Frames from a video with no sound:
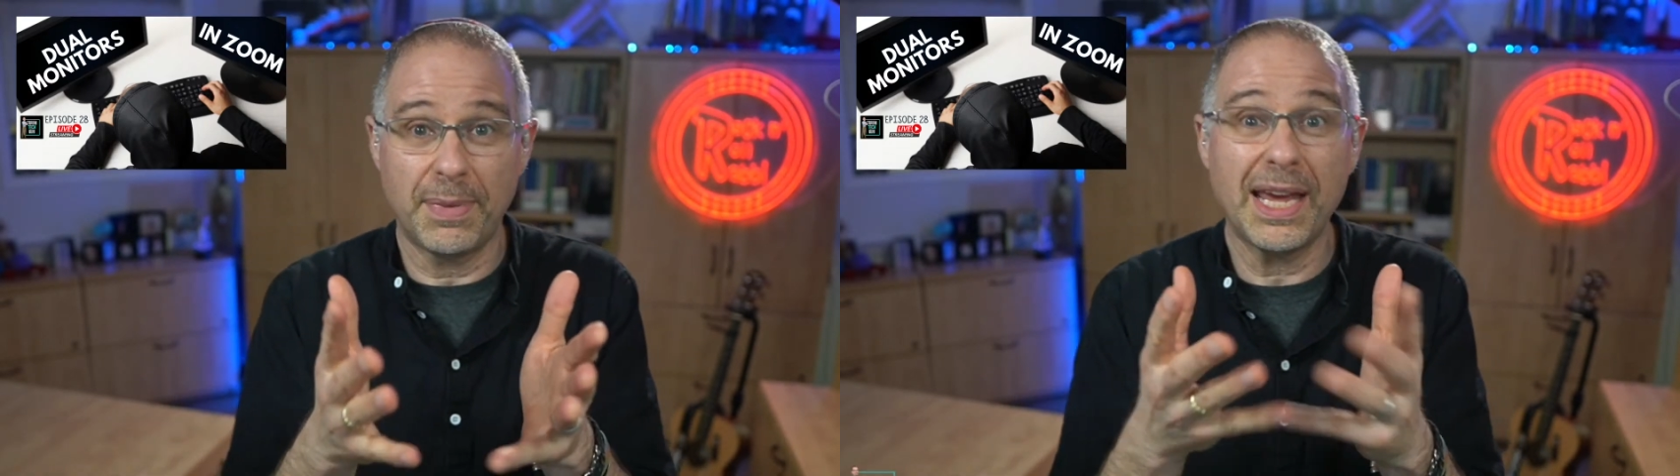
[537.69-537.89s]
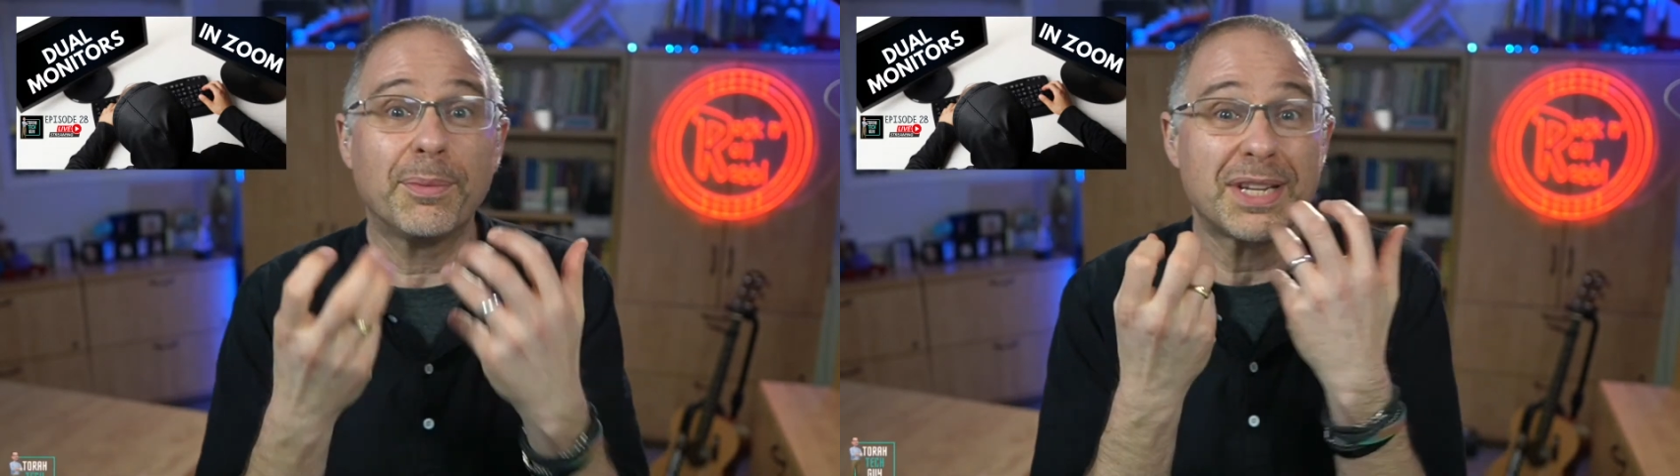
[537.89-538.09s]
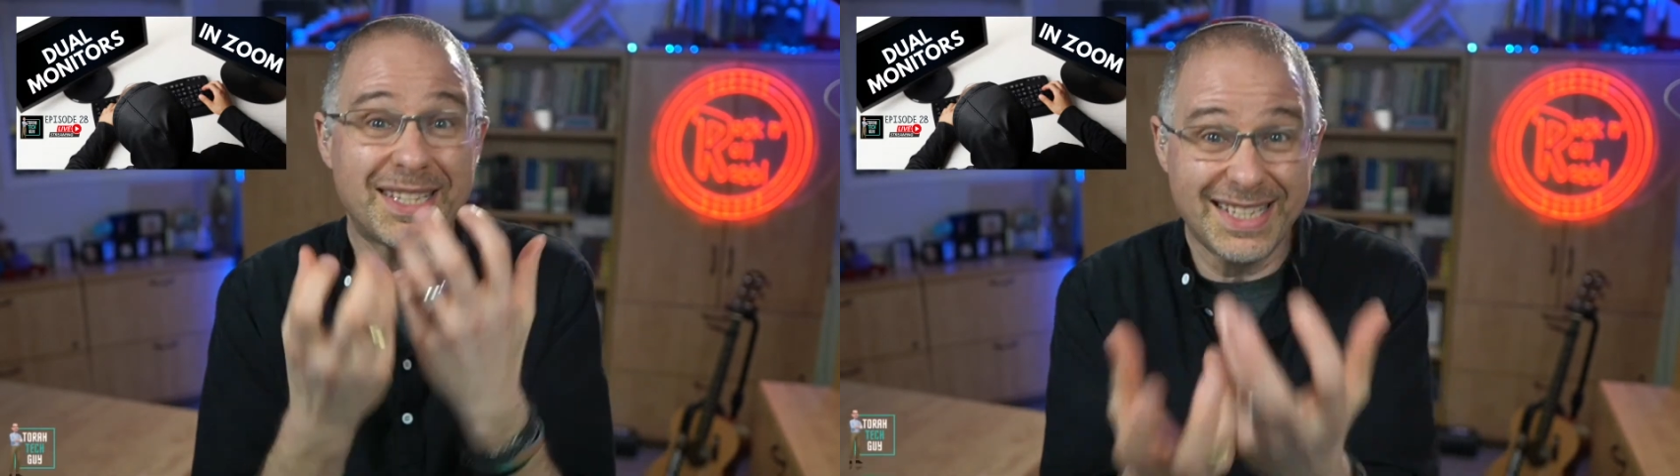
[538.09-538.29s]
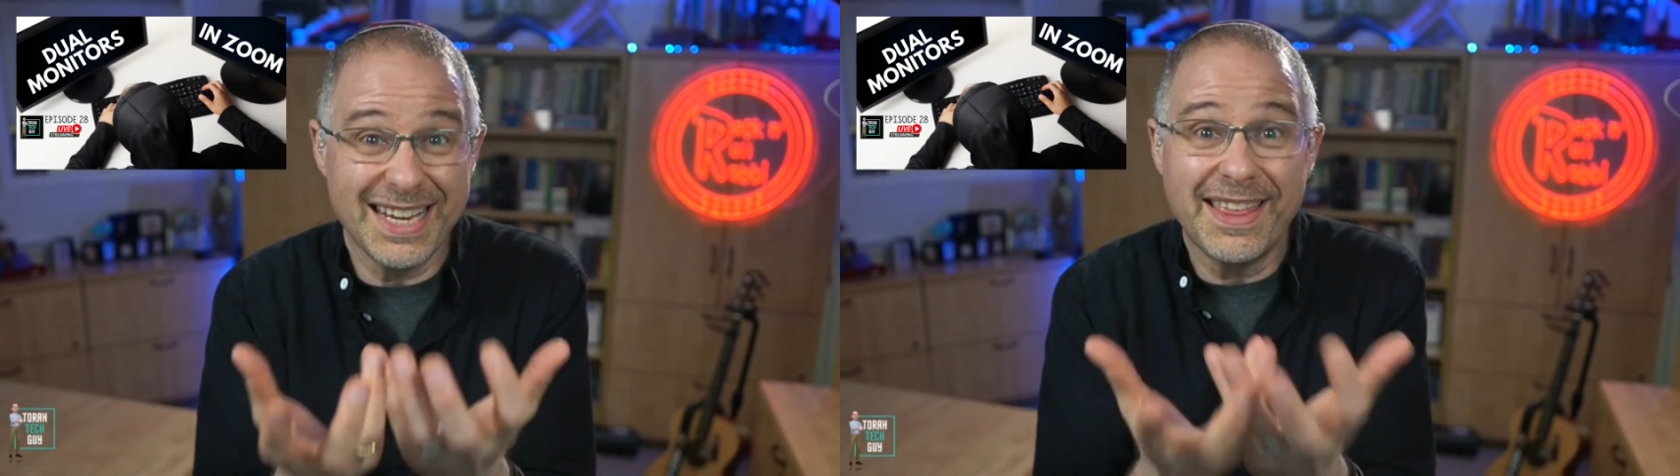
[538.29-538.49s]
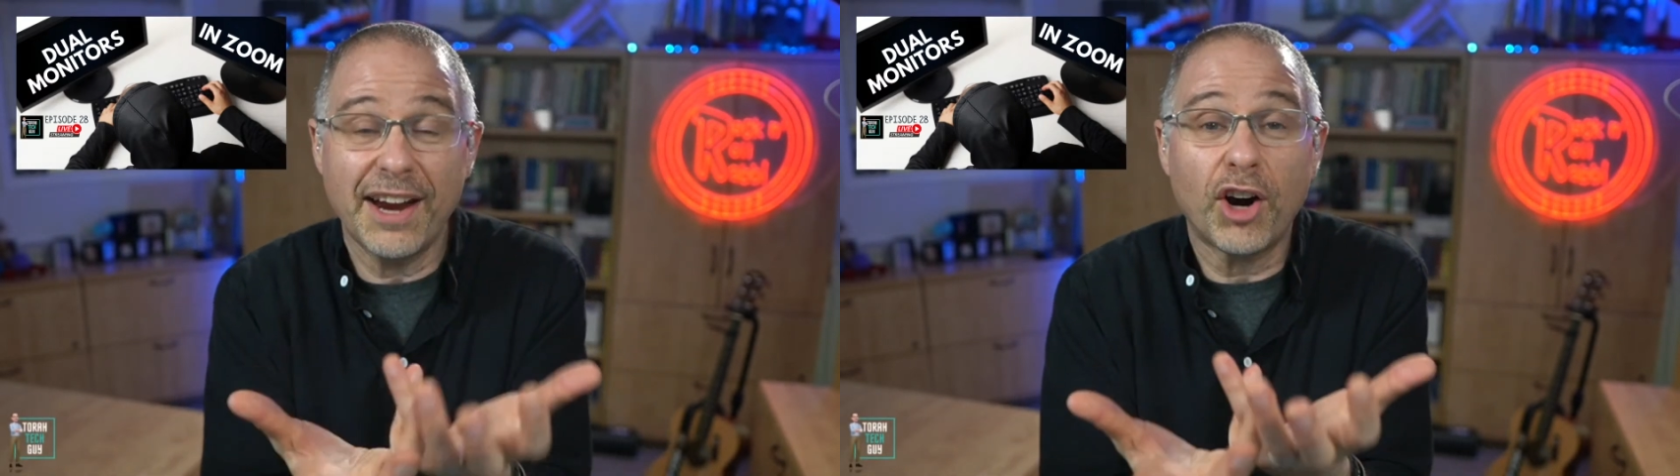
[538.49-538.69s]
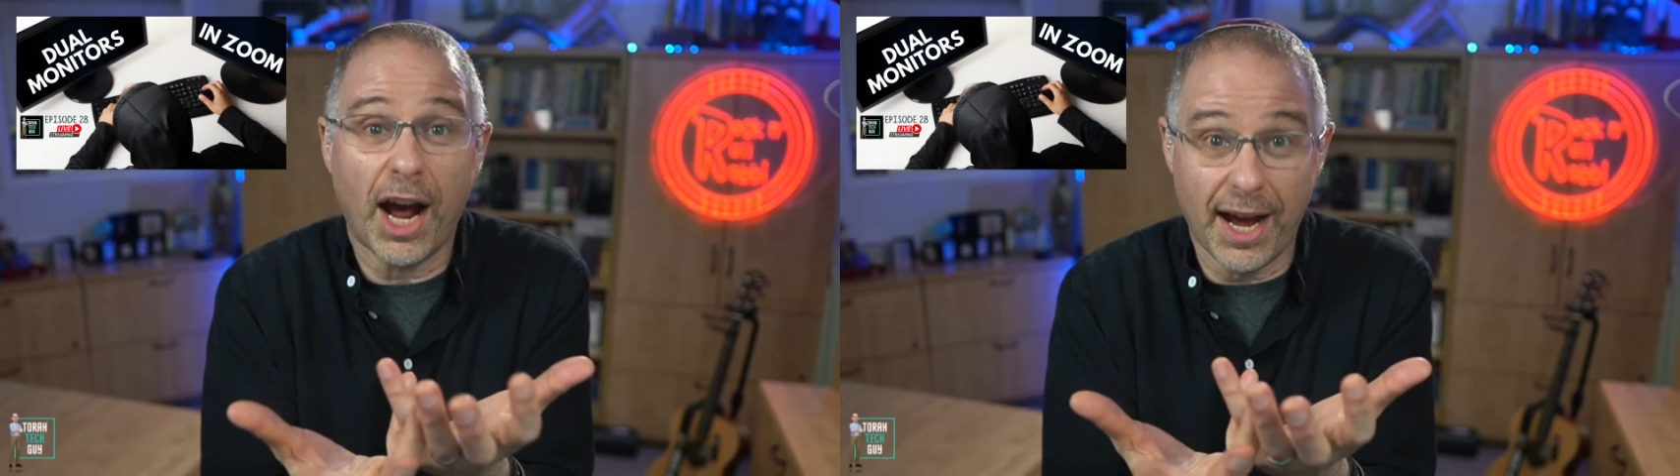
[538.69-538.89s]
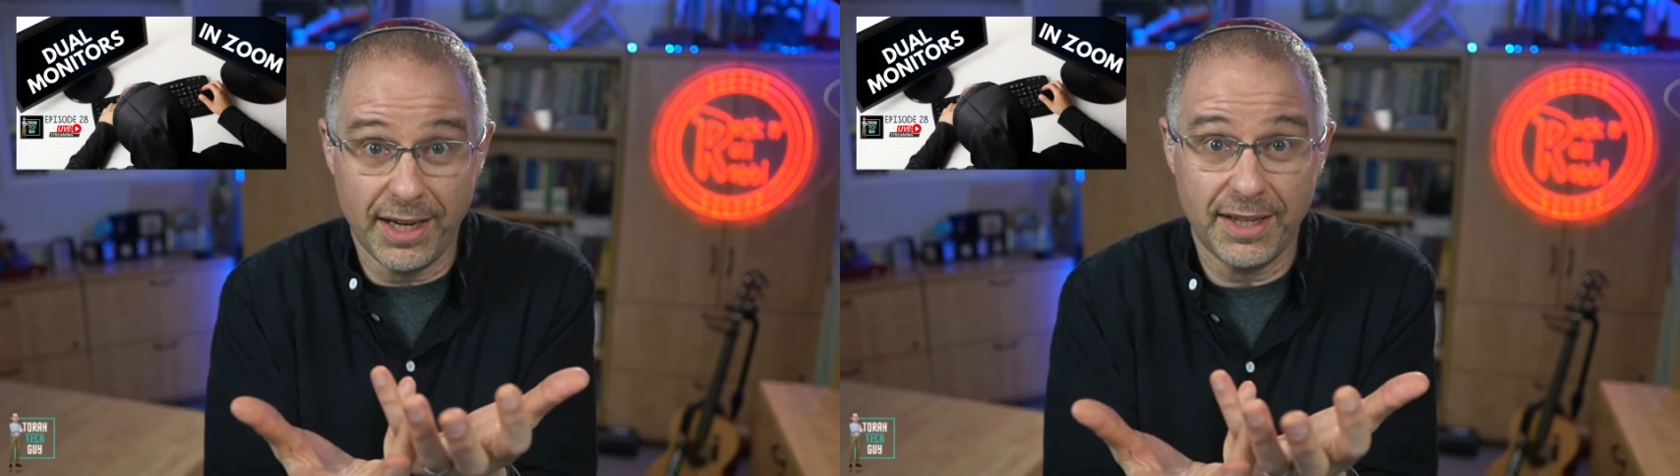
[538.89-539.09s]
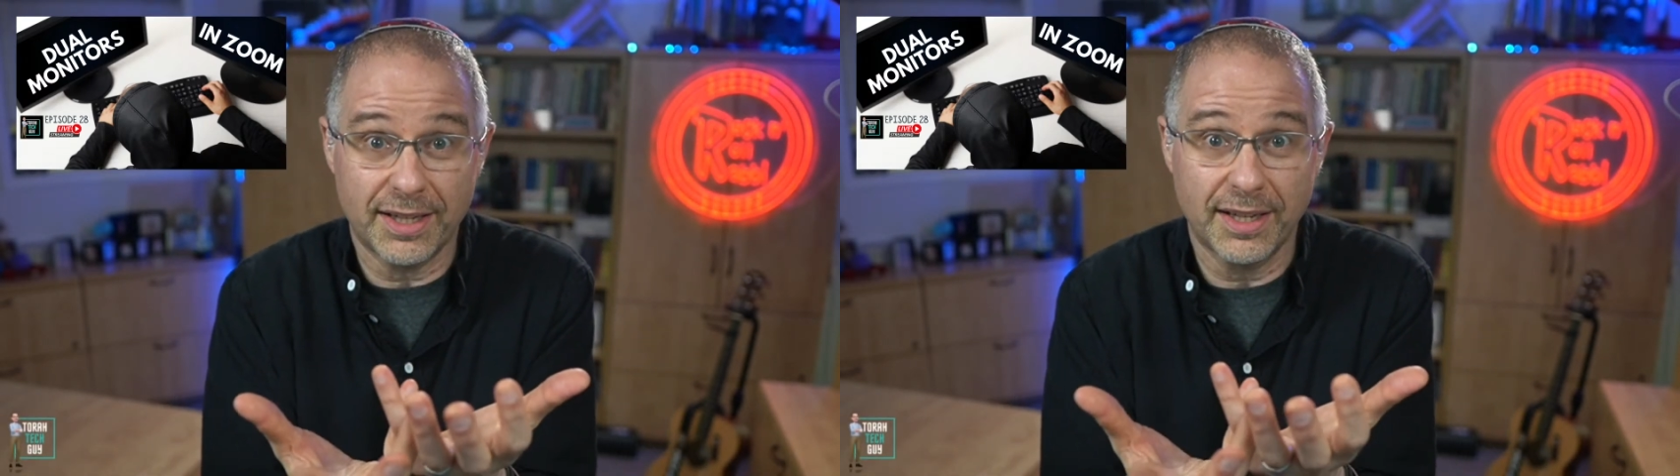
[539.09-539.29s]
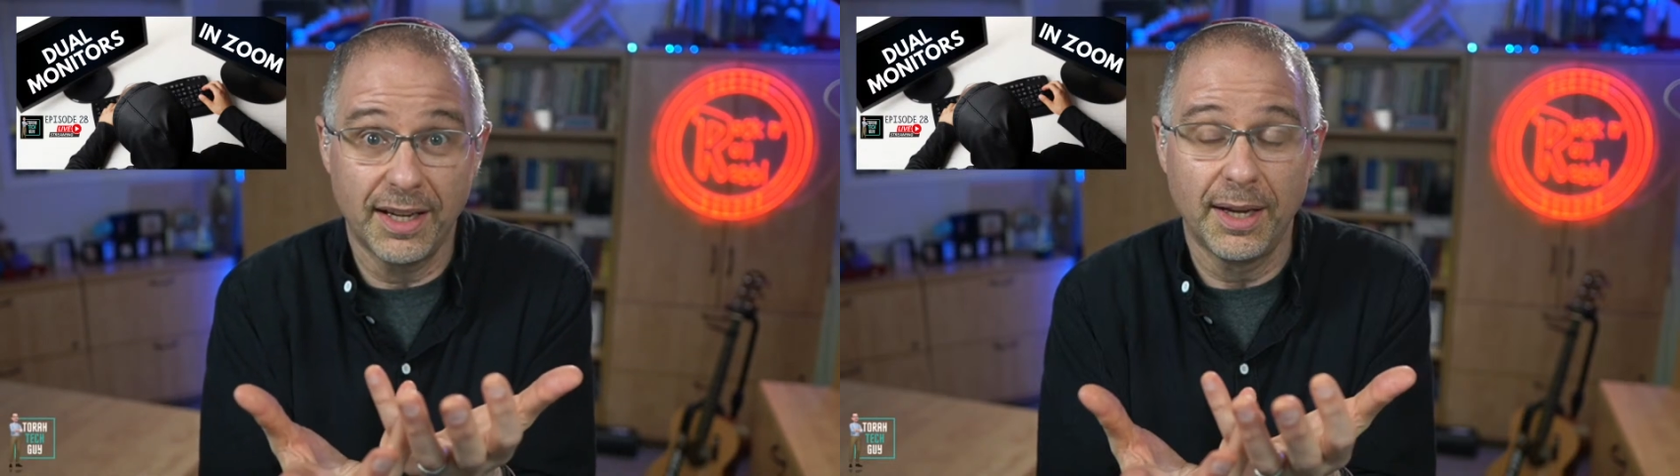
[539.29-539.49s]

being able to see their eyes,